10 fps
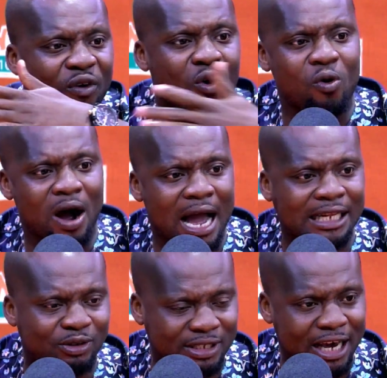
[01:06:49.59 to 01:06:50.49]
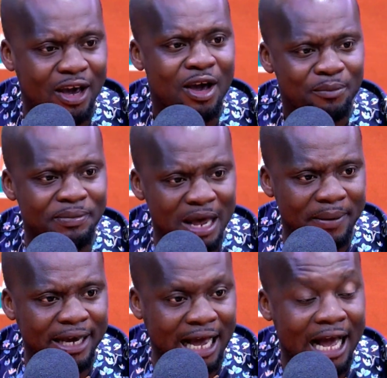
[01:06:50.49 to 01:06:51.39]
ha de o de mi bi
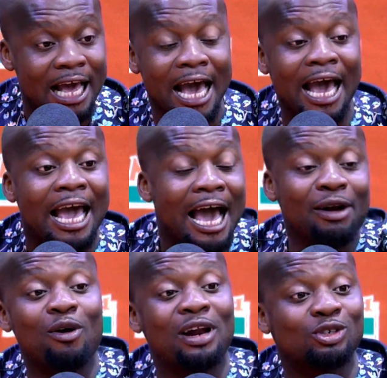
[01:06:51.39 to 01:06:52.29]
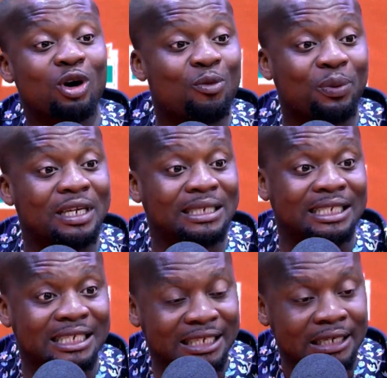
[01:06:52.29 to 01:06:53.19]
make he e no hu aso wa police
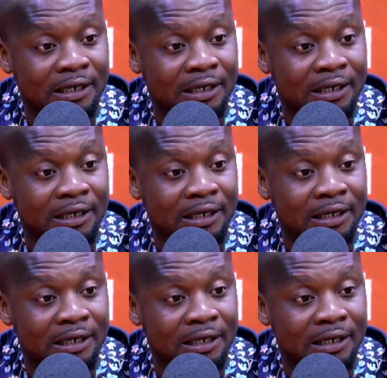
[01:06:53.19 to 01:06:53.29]
ni